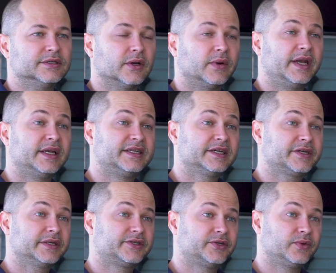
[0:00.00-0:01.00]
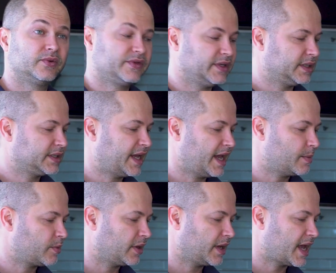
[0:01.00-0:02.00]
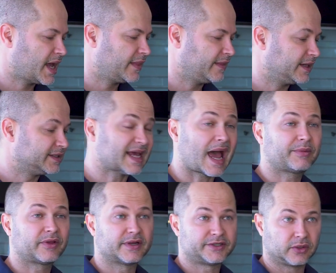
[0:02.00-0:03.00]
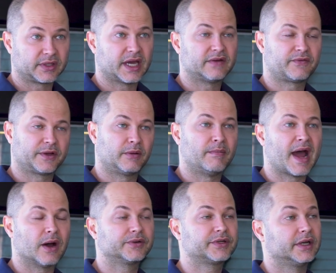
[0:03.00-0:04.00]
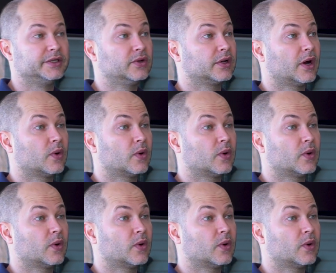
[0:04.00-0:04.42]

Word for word: So in addition to the camera and the adapter that you'll get for your mount, uh, you can